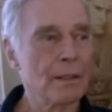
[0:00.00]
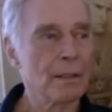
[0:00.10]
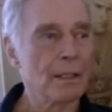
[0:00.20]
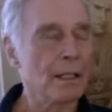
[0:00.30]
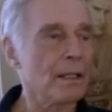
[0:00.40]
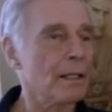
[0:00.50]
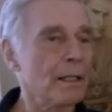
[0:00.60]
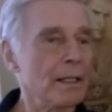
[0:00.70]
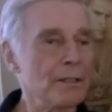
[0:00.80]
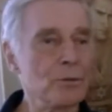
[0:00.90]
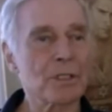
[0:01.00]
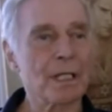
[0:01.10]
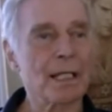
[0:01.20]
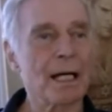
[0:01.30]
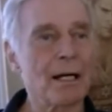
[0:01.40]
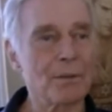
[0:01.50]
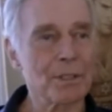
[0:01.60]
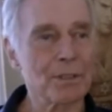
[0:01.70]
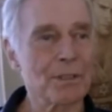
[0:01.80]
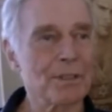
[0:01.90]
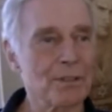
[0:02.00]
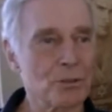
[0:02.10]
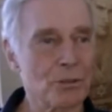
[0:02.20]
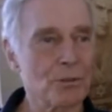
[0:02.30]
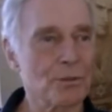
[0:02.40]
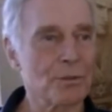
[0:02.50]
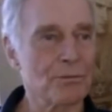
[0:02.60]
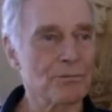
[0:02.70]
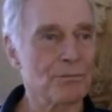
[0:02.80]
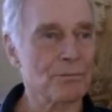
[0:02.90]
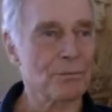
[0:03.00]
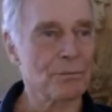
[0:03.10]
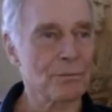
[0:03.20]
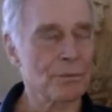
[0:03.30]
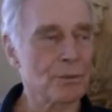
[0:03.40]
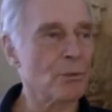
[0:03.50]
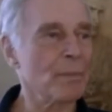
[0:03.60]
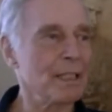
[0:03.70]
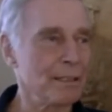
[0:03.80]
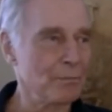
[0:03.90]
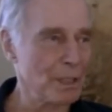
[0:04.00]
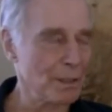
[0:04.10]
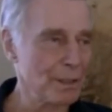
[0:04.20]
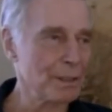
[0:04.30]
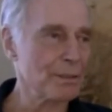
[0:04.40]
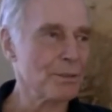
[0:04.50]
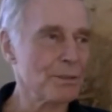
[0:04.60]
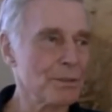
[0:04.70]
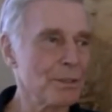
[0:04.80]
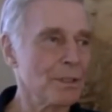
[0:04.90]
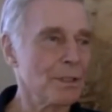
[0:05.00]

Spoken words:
And I think if one reviews all my pictures over the years,